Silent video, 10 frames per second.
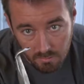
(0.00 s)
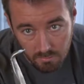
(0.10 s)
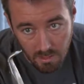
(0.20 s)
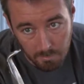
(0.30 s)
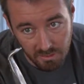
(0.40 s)
Just
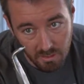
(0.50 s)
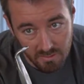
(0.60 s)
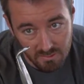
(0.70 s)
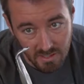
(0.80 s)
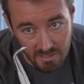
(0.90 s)
grab a set of
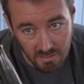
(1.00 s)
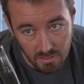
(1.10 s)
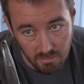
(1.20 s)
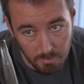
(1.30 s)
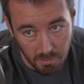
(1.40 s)
these
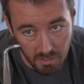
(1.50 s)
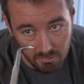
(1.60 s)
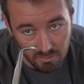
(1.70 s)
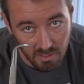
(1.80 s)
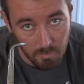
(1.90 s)
90-degree
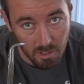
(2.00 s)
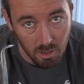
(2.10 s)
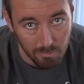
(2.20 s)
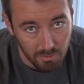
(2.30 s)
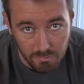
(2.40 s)
pliers. You can get them at
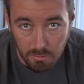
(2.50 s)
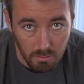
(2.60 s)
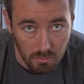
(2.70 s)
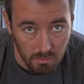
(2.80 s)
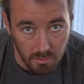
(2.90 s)
Harbor Freight for
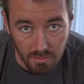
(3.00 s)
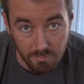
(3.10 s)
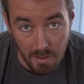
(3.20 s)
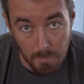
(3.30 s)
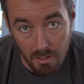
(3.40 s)
literally like
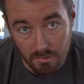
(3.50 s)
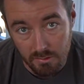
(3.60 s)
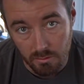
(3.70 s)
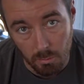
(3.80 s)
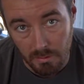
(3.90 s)

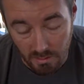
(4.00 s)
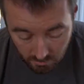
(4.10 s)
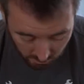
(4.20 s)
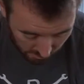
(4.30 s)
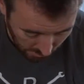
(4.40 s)
$5, no big deal.